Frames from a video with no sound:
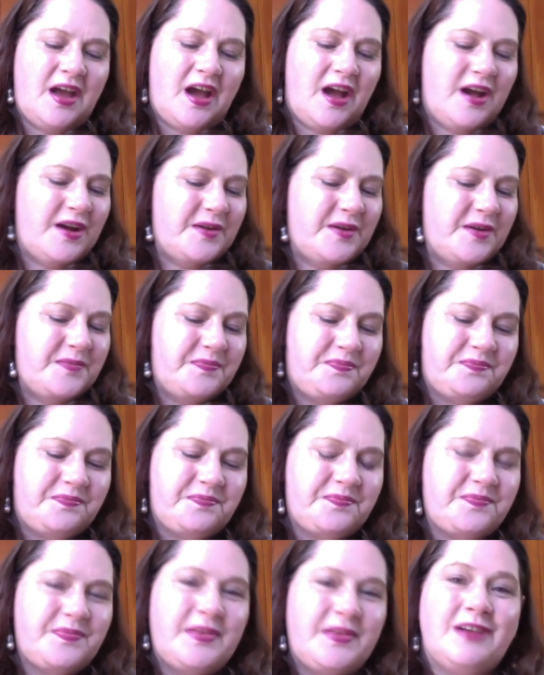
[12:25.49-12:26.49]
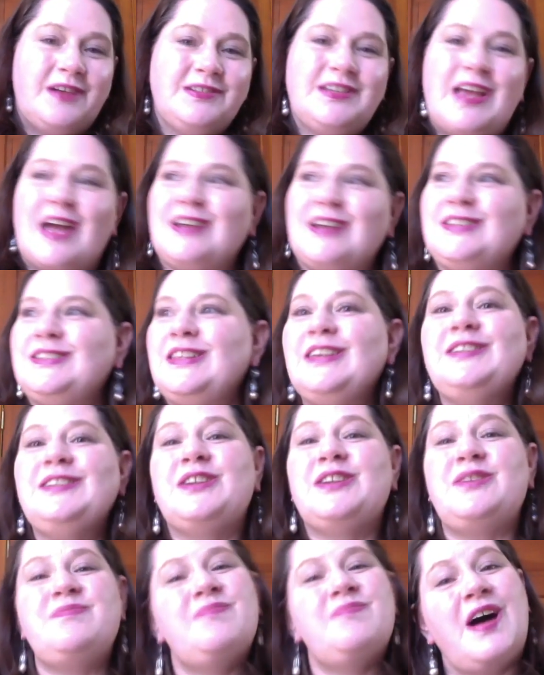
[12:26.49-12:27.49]
Um, you know, texts that
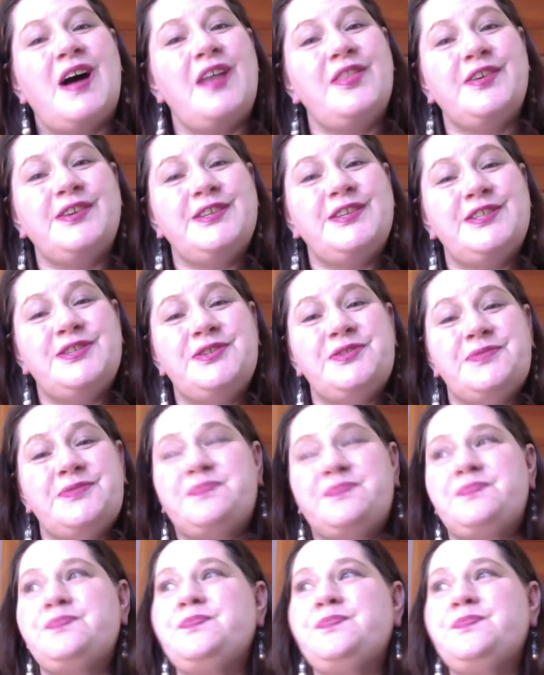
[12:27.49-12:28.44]
don't bother to